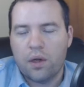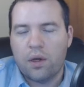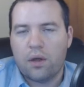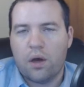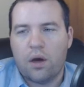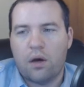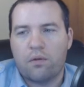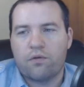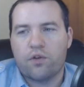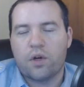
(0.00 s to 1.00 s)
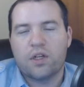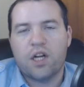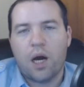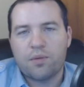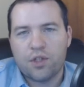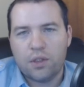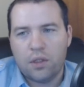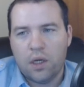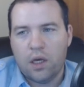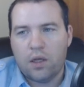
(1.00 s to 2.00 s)
for adoption.
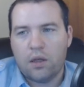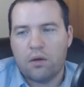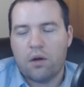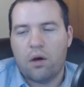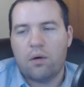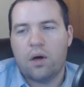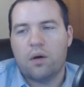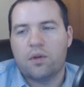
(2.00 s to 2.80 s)
You know,